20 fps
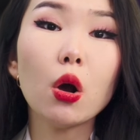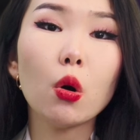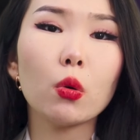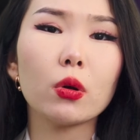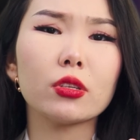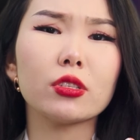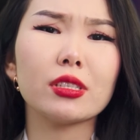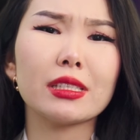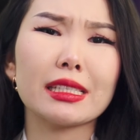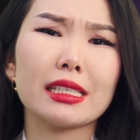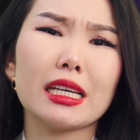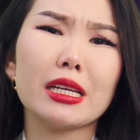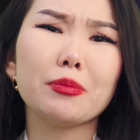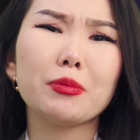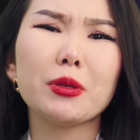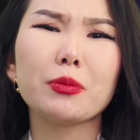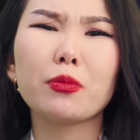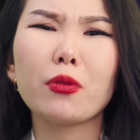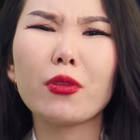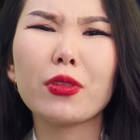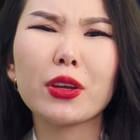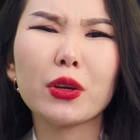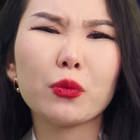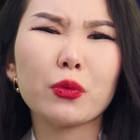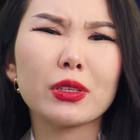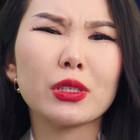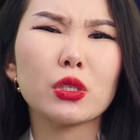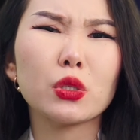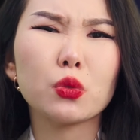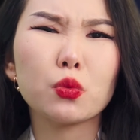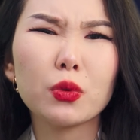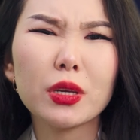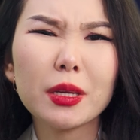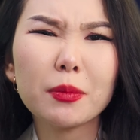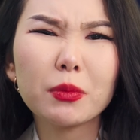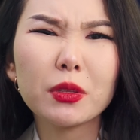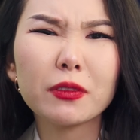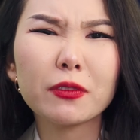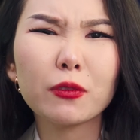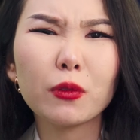or just can't be bothered with
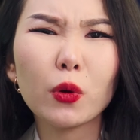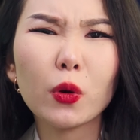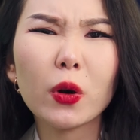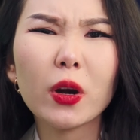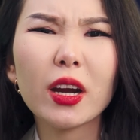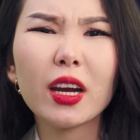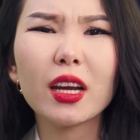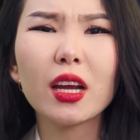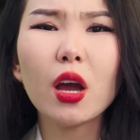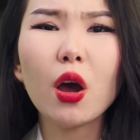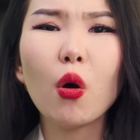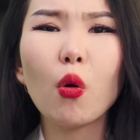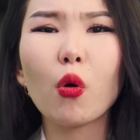sweep the floor